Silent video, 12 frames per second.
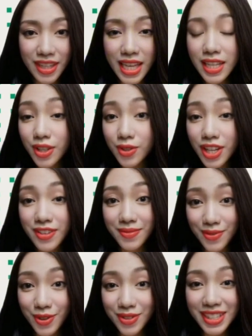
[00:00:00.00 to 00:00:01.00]
including
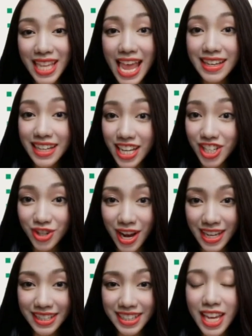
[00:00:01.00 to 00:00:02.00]
fruits and
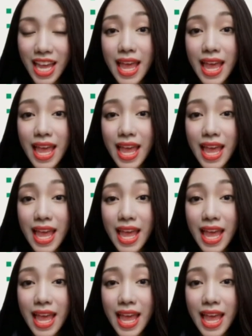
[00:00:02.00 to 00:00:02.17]
interest.